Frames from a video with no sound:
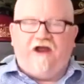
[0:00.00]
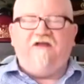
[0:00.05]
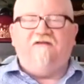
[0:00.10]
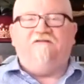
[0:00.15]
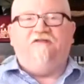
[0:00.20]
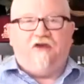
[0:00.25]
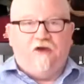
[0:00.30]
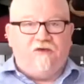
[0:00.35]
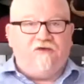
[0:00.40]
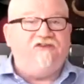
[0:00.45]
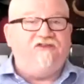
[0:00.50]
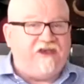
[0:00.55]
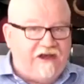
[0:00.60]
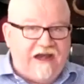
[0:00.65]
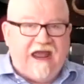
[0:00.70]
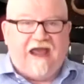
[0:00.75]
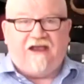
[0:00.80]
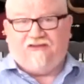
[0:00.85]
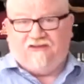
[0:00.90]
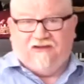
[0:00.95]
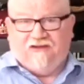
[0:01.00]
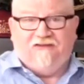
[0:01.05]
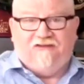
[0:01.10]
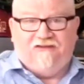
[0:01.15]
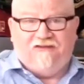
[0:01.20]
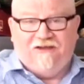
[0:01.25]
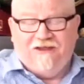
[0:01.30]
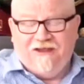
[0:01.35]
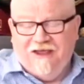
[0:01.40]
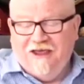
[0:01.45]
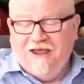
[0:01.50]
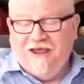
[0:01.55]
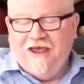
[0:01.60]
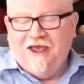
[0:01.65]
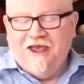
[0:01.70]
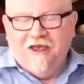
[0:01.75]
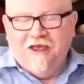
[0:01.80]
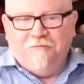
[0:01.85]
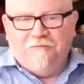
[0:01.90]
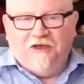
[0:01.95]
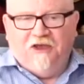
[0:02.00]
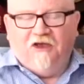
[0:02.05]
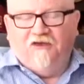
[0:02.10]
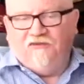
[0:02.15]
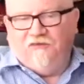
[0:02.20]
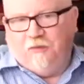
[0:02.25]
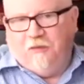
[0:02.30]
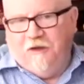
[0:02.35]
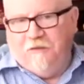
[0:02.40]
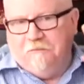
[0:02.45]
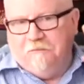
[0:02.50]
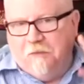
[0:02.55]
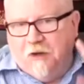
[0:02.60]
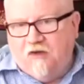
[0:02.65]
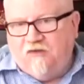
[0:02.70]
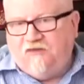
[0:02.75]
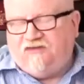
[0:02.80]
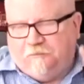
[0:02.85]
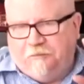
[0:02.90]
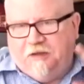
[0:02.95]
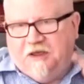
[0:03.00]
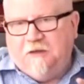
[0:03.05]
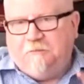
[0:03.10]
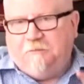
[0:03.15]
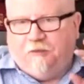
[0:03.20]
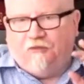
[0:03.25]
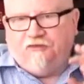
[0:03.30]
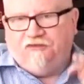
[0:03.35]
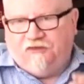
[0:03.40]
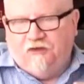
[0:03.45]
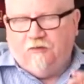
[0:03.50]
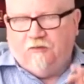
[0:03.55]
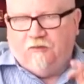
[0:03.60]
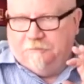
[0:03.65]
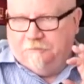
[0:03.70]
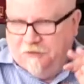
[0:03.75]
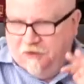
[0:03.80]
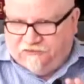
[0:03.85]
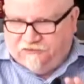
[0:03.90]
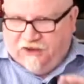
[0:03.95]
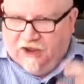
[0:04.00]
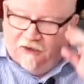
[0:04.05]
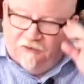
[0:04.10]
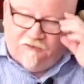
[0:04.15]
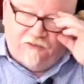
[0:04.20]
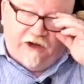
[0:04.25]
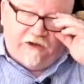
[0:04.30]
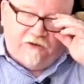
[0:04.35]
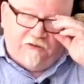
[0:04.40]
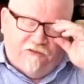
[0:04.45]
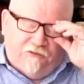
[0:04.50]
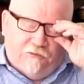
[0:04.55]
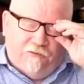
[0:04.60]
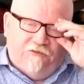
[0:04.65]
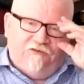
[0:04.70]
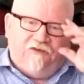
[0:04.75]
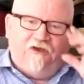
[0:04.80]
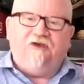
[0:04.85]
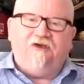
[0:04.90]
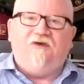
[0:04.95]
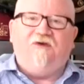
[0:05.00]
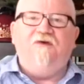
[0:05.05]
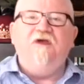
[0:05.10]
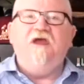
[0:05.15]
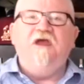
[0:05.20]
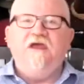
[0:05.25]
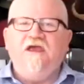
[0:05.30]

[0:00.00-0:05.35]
of those connections. Because what most people do, what most contractors will do,